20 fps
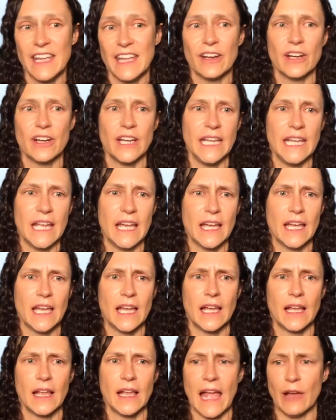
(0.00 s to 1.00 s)

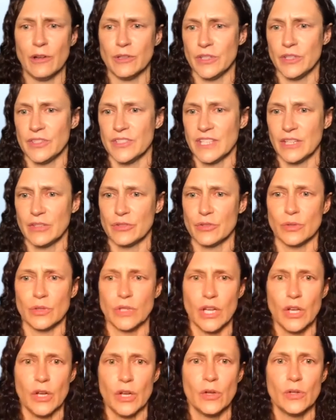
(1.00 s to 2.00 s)
area, out to the Central
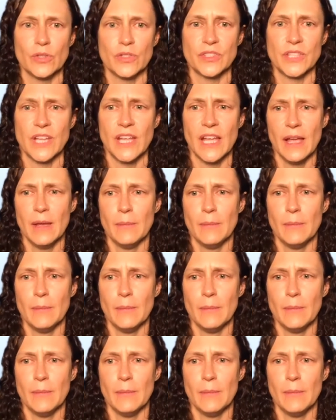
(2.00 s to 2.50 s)
Coast,